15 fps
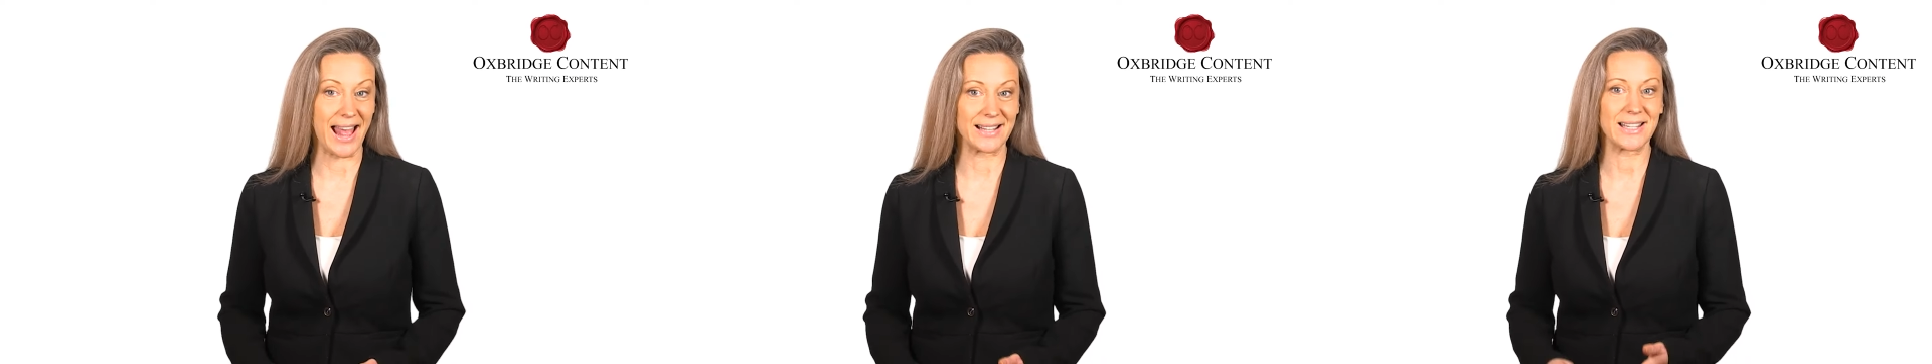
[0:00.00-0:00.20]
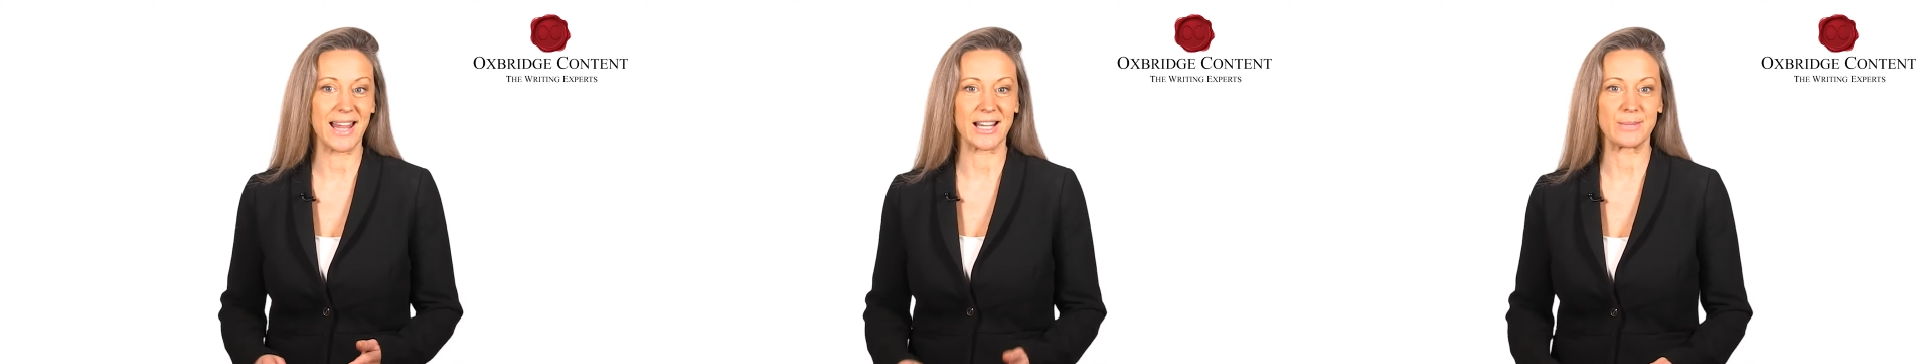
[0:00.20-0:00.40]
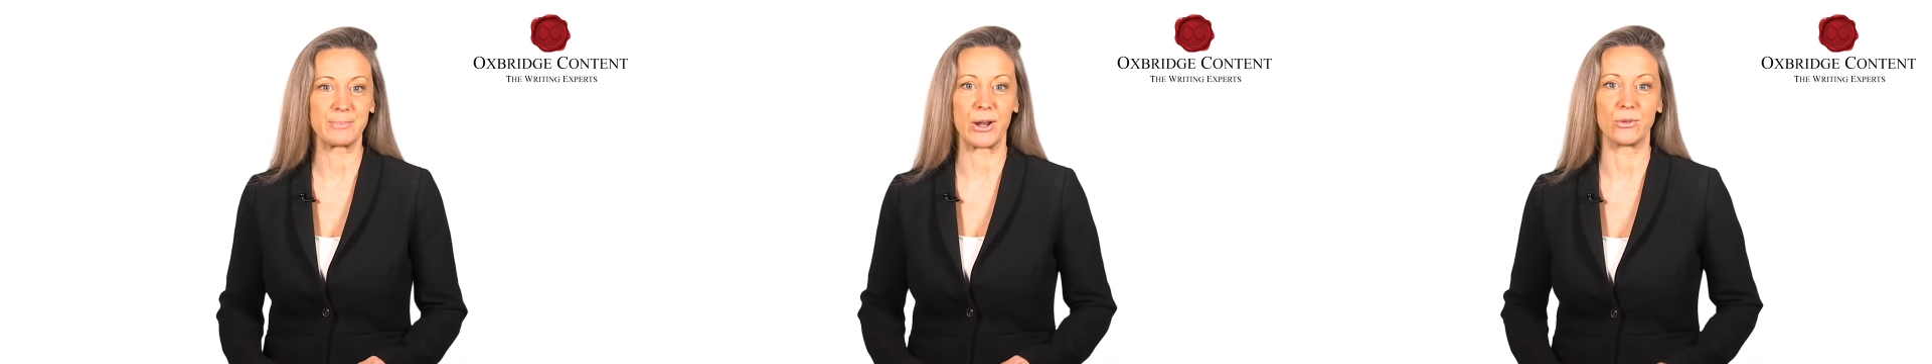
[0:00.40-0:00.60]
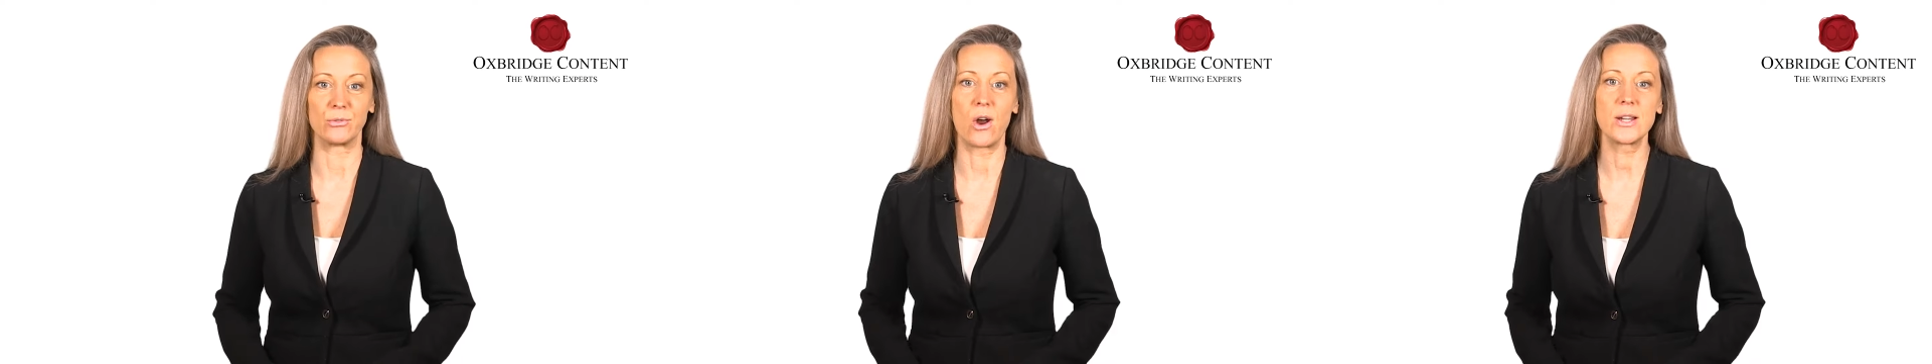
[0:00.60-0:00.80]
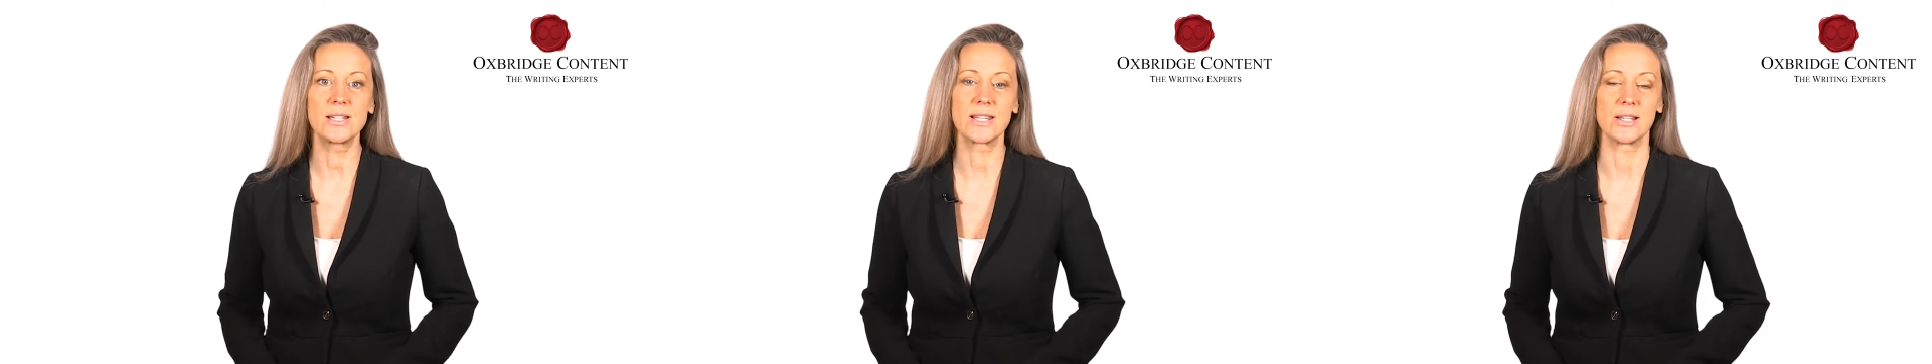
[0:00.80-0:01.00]
and expert
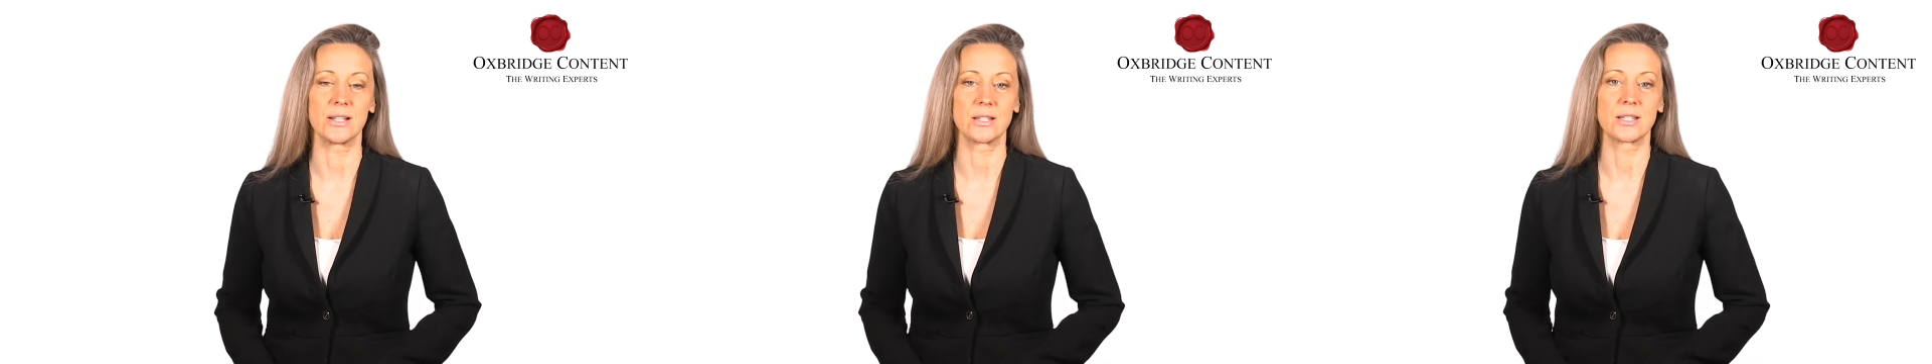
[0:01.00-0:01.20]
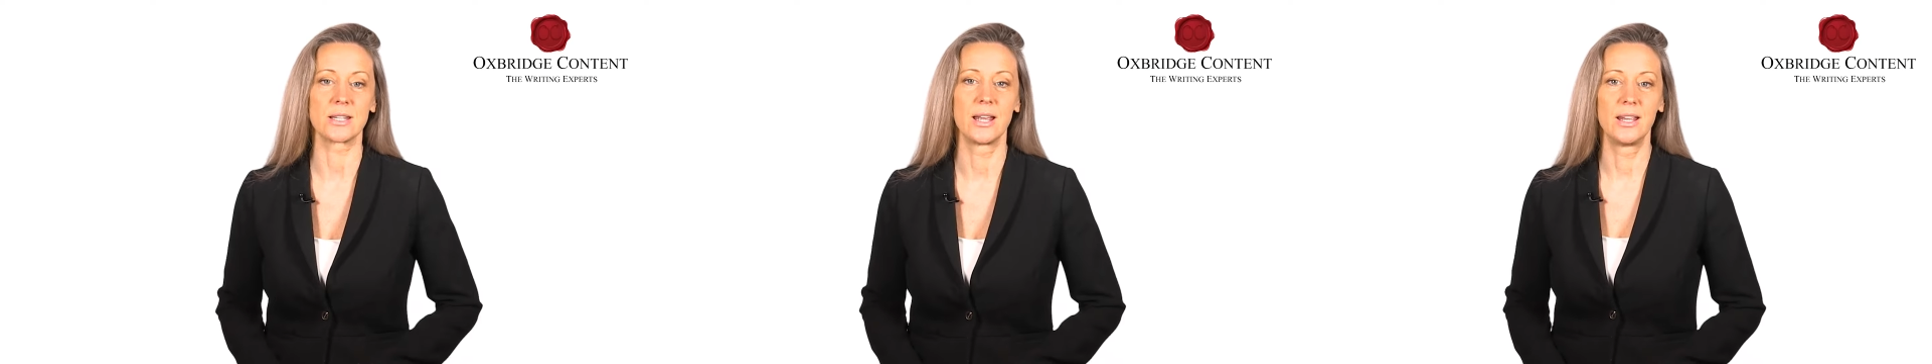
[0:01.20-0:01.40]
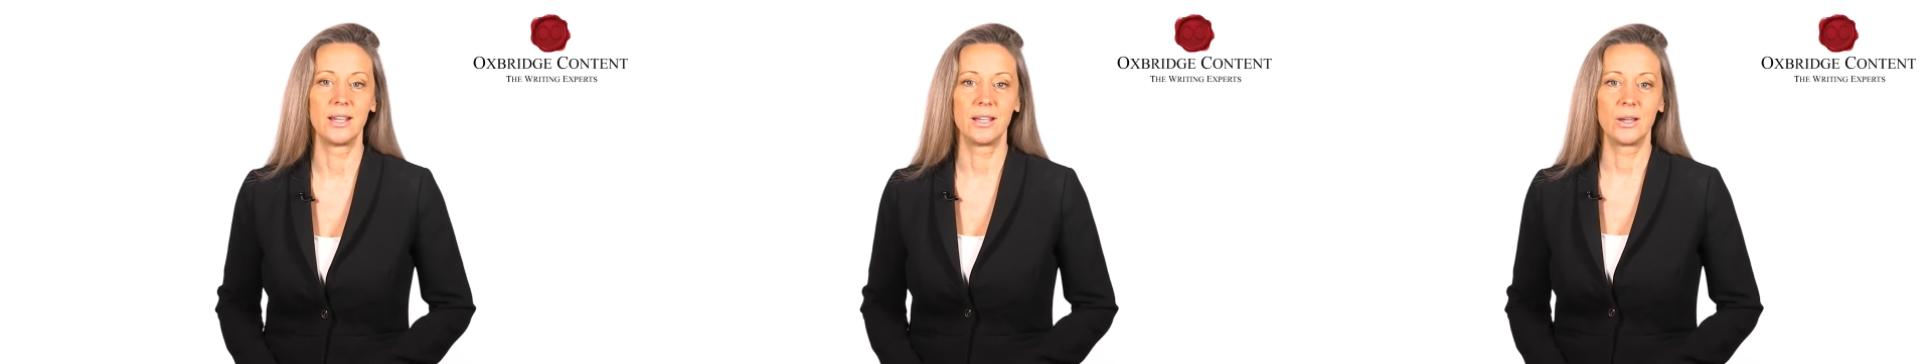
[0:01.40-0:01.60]
writers